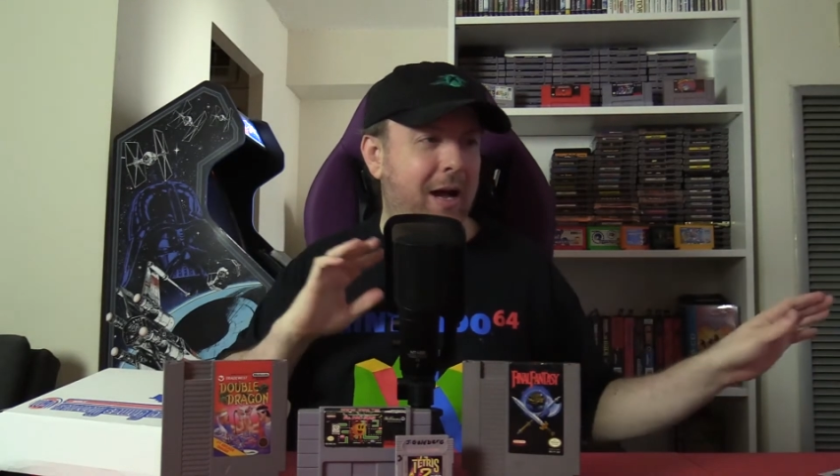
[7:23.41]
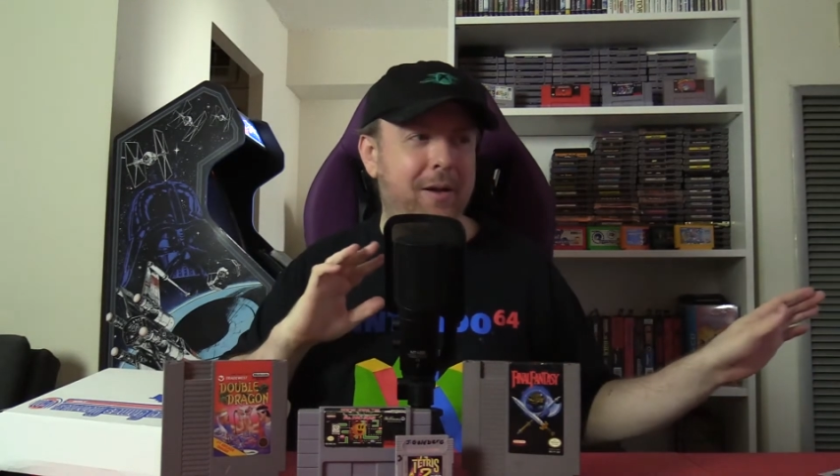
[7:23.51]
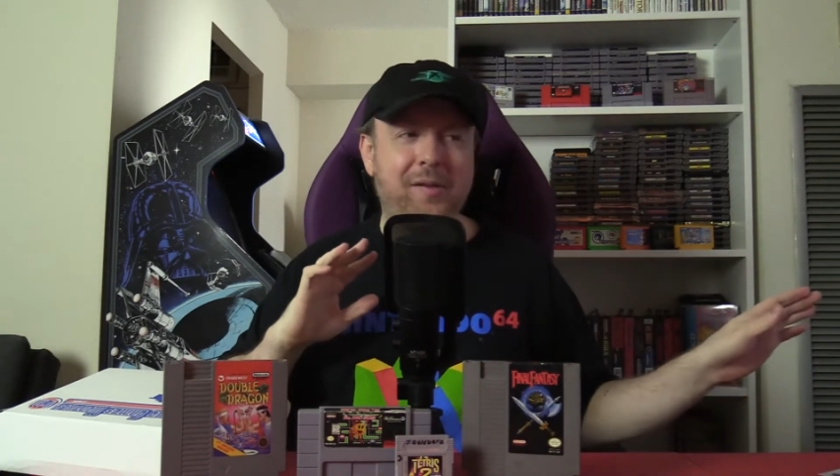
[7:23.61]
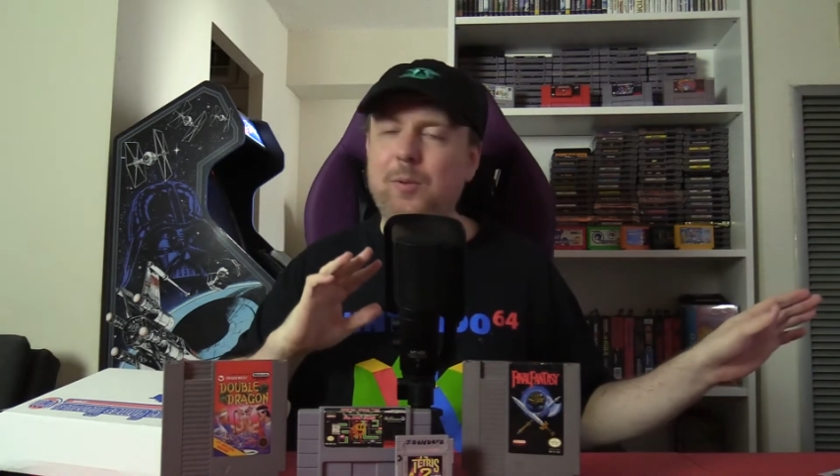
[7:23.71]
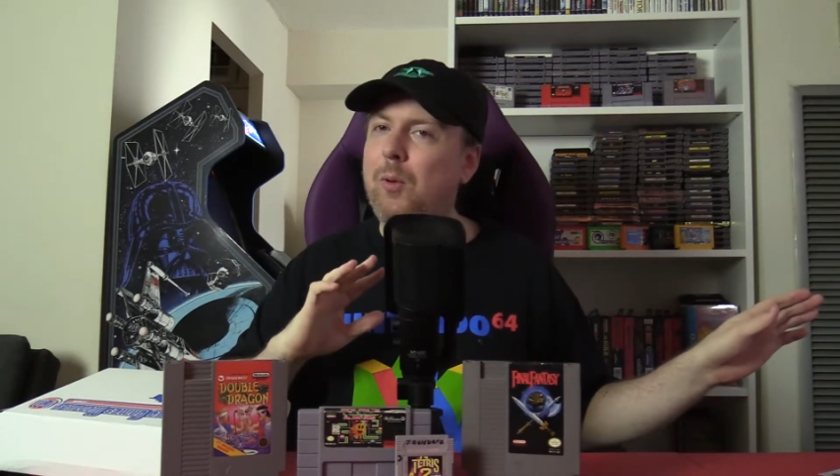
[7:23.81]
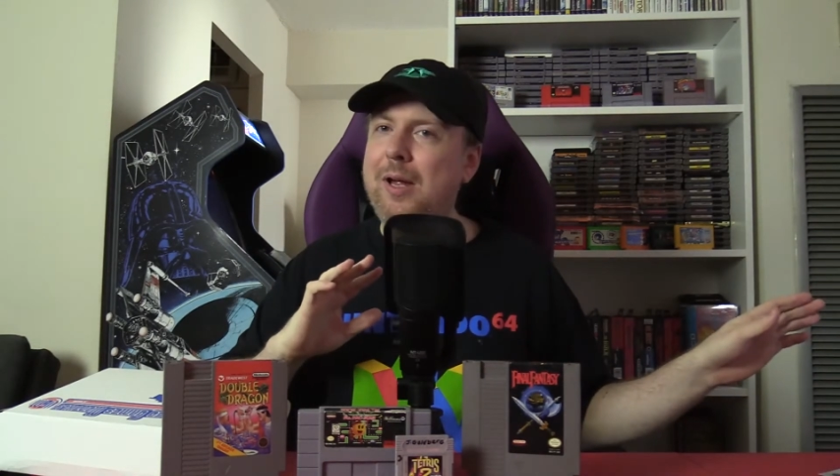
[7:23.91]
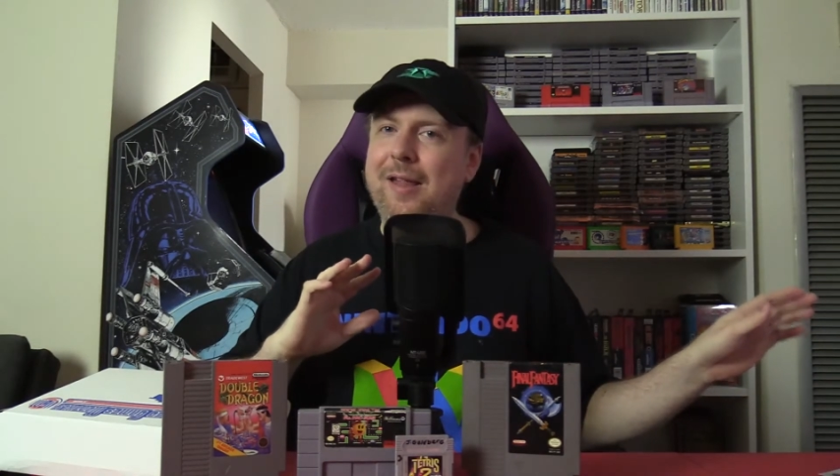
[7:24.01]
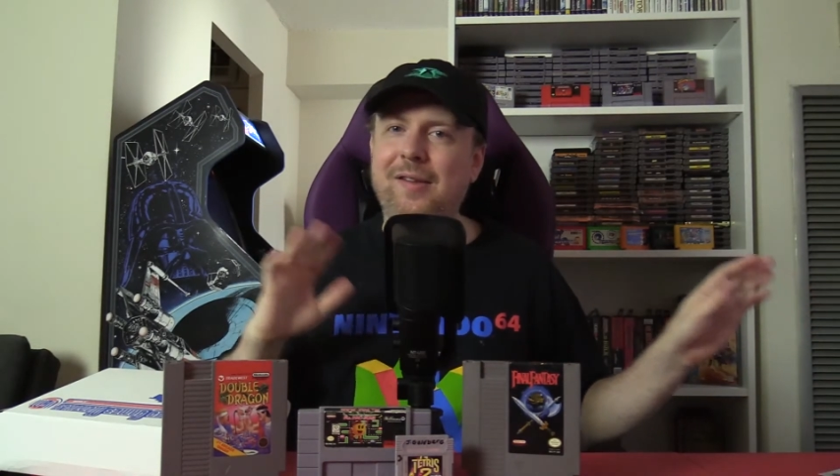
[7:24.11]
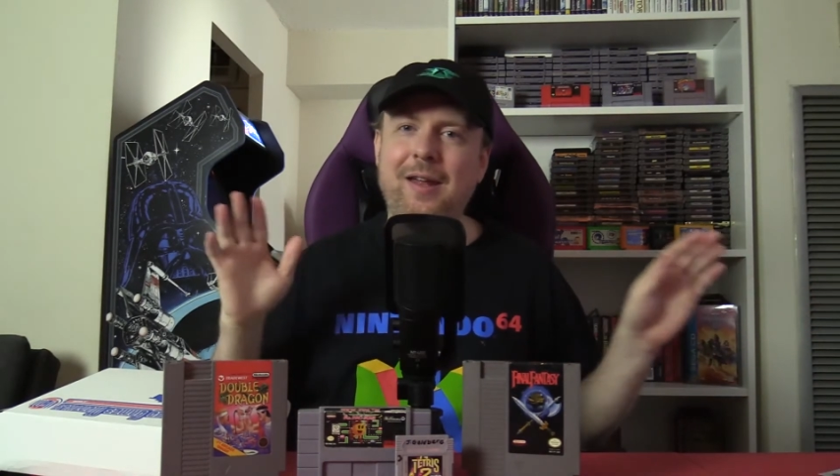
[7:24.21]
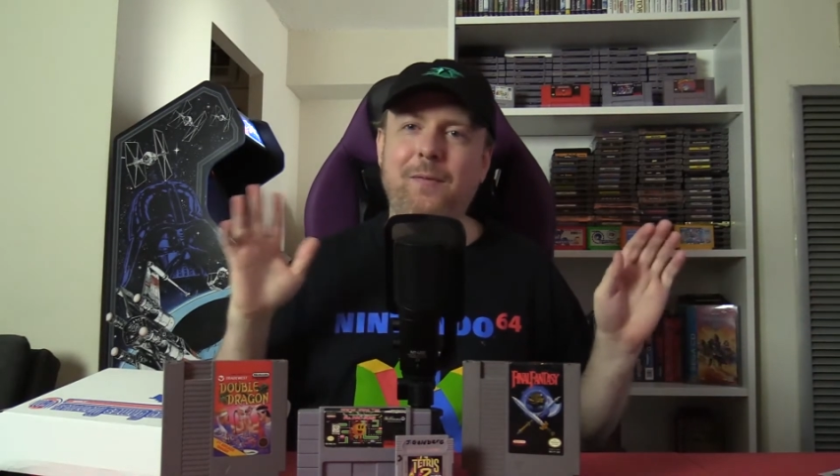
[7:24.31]
some cool
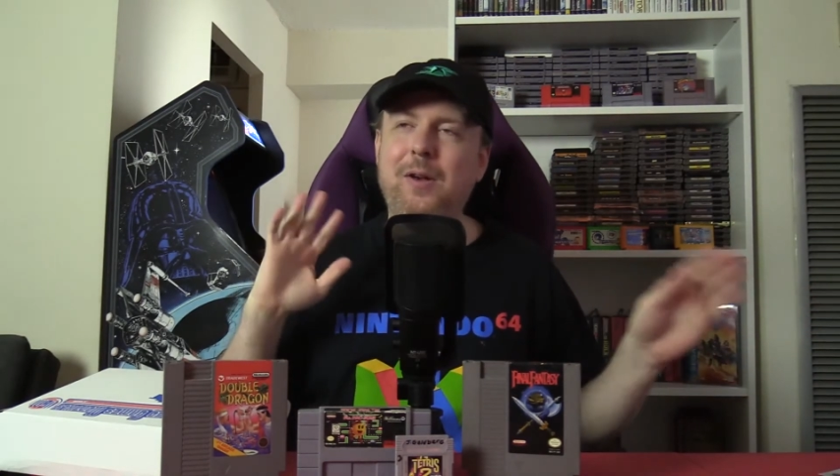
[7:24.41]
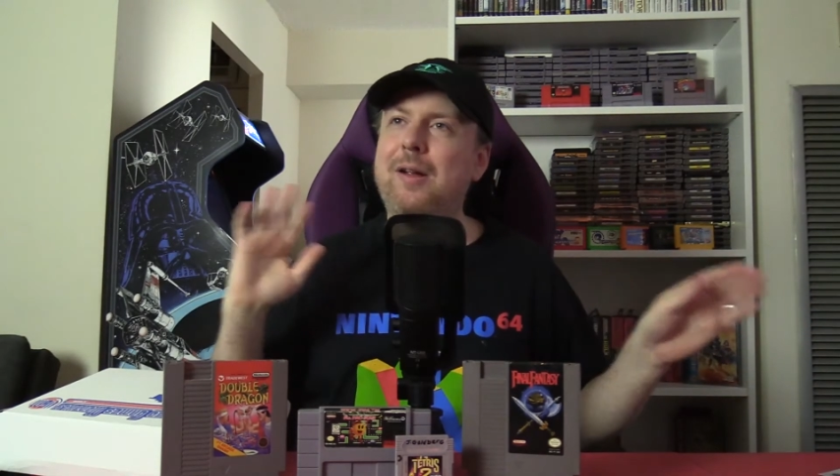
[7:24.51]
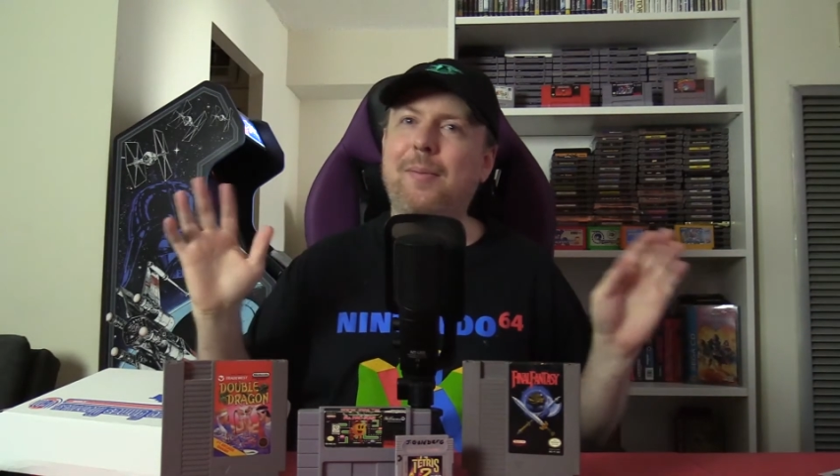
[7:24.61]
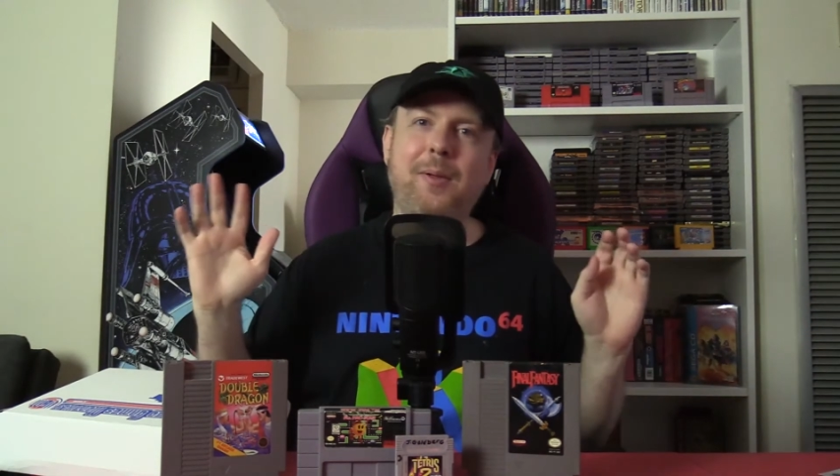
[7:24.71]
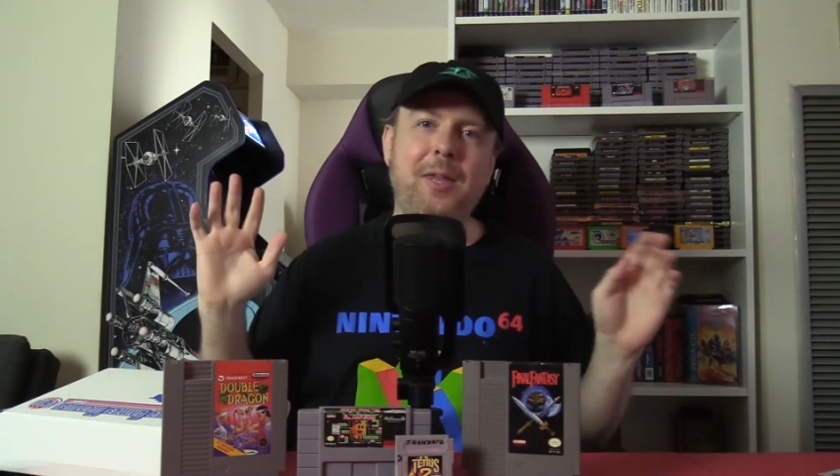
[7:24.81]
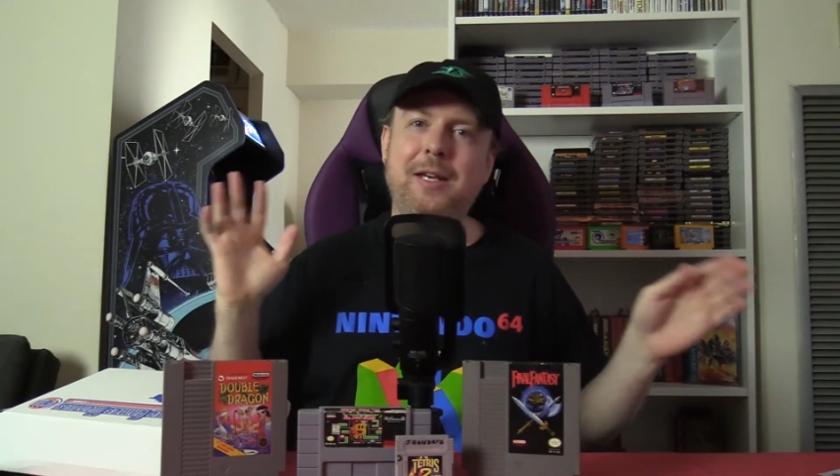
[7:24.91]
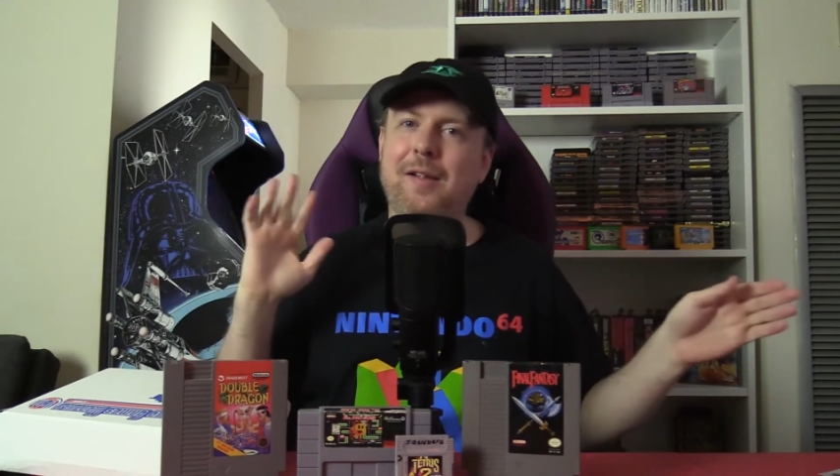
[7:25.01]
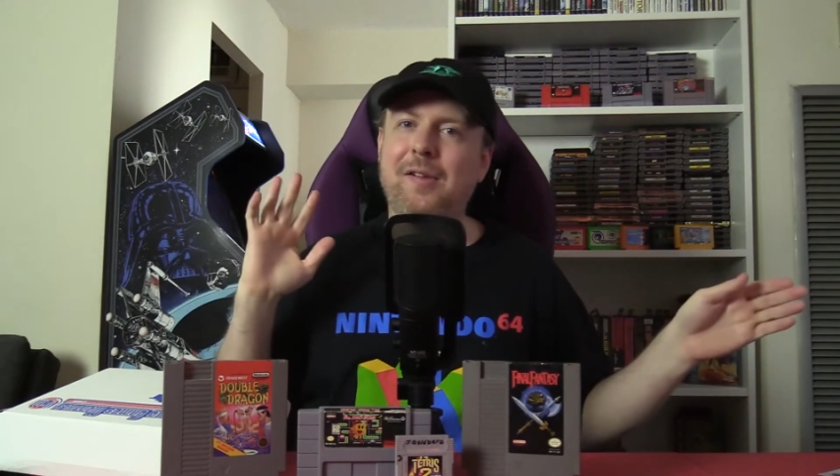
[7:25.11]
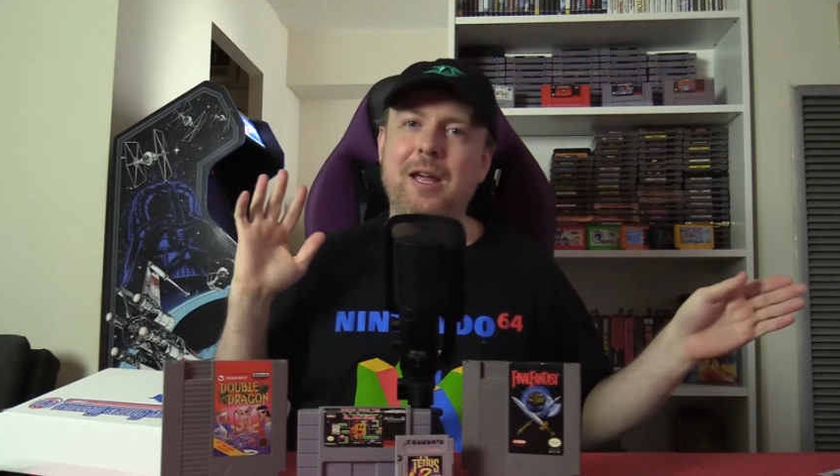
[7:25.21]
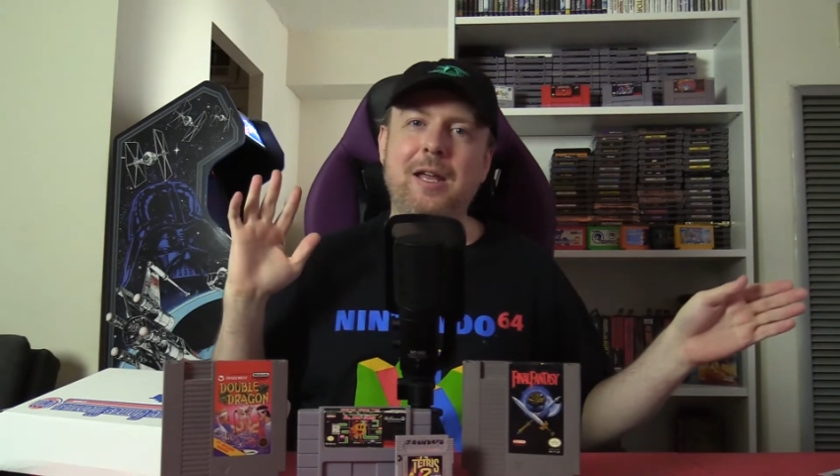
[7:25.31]
gets. Again, Video Games Monthly
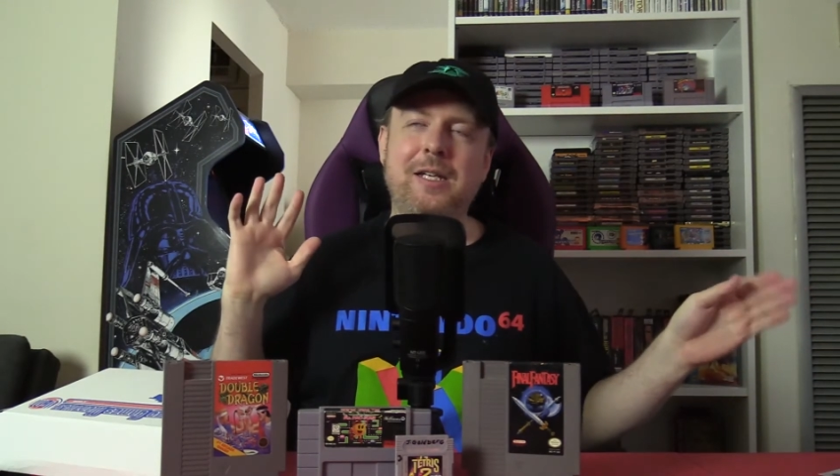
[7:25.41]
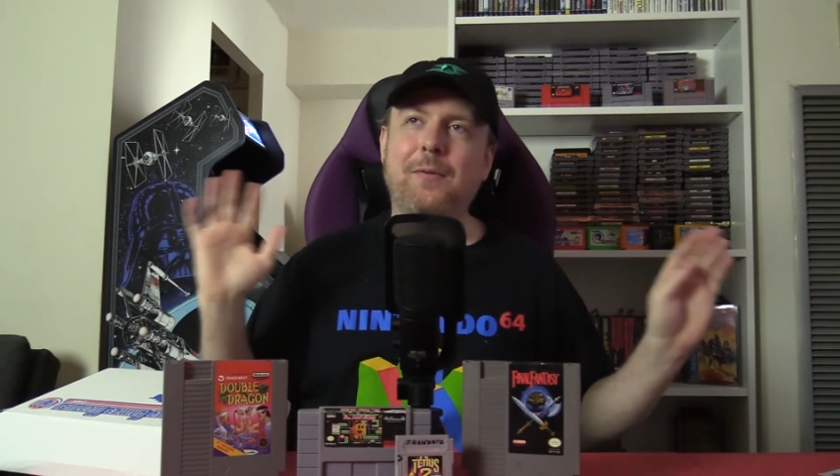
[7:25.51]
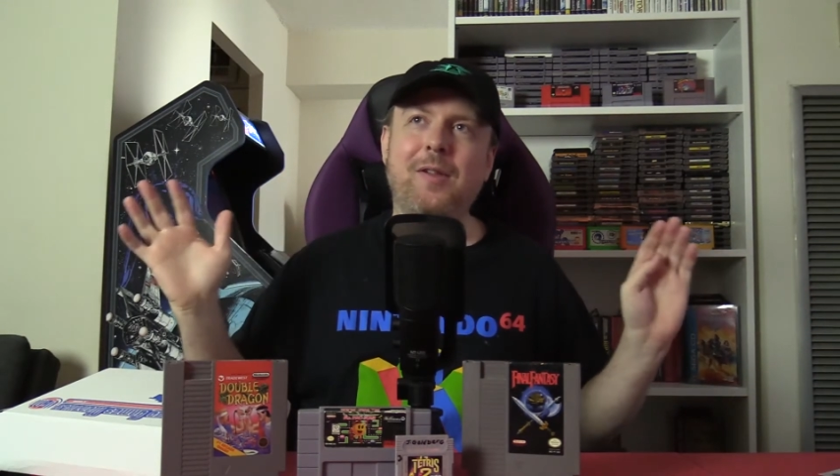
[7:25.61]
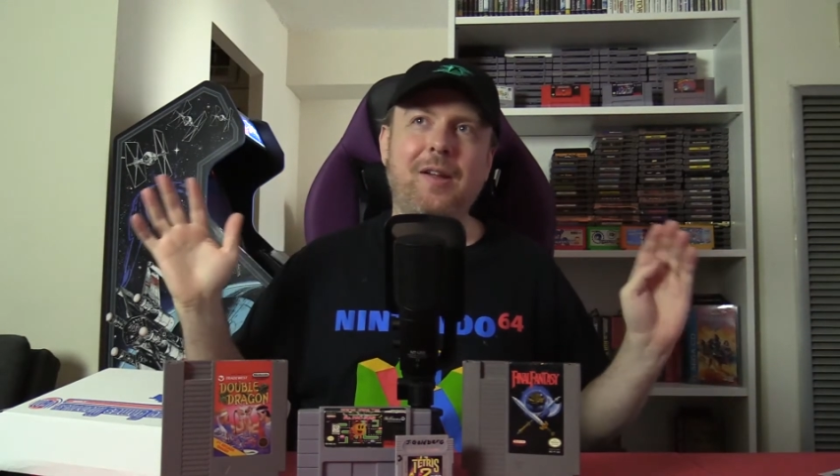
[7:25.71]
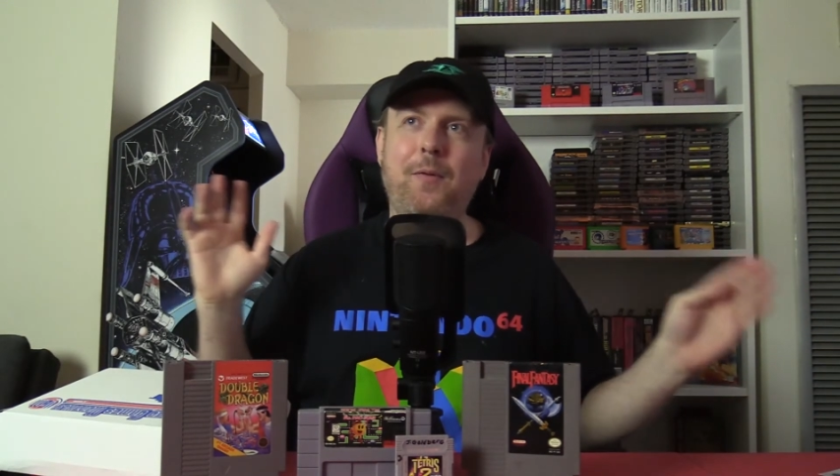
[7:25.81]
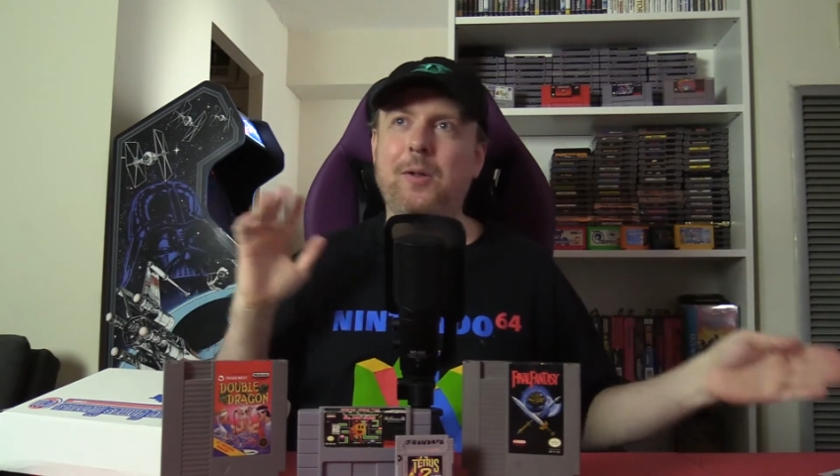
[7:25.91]
does different stuff.